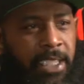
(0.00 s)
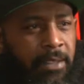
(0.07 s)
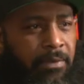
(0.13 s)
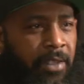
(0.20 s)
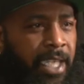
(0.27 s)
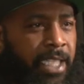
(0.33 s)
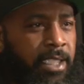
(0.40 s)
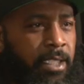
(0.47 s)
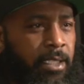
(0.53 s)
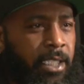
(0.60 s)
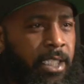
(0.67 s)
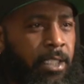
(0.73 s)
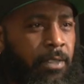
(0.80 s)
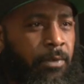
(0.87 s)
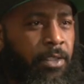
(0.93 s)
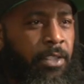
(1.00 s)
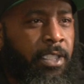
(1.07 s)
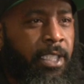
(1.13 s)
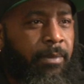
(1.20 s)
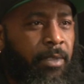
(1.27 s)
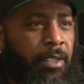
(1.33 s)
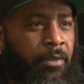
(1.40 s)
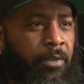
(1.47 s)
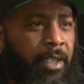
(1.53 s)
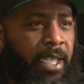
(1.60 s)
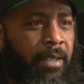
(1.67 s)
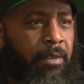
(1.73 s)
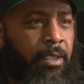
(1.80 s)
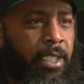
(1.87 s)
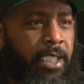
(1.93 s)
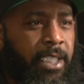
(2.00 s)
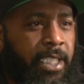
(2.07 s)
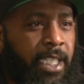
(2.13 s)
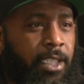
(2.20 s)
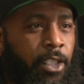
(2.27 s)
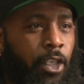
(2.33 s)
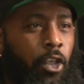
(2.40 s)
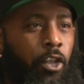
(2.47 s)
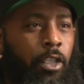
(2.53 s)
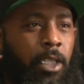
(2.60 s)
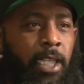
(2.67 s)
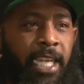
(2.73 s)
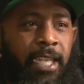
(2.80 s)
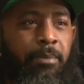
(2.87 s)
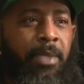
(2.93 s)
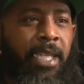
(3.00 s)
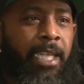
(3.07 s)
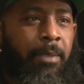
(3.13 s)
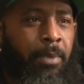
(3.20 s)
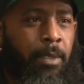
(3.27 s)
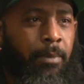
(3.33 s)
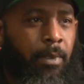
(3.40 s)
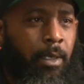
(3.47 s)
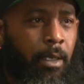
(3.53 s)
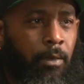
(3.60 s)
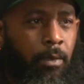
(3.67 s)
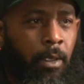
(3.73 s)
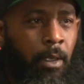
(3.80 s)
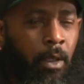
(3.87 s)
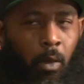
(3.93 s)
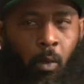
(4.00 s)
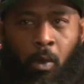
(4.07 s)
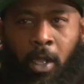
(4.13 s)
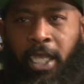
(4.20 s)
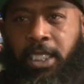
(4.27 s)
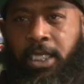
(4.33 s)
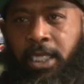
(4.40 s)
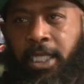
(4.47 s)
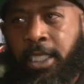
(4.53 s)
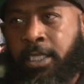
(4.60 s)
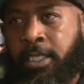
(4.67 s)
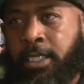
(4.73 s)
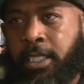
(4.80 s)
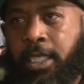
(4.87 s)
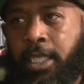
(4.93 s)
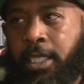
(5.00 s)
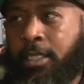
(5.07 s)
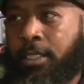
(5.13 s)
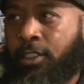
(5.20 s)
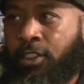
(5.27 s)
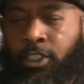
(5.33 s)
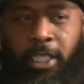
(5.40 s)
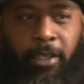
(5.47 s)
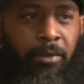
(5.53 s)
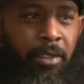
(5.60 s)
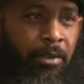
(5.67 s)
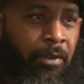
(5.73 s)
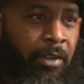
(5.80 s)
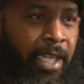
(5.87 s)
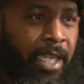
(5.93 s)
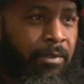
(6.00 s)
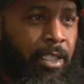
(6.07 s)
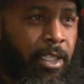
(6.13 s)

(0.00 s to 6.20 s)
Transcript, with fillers: in the vaccination for 75 years, that turned a lot of black people off. Why did they say 75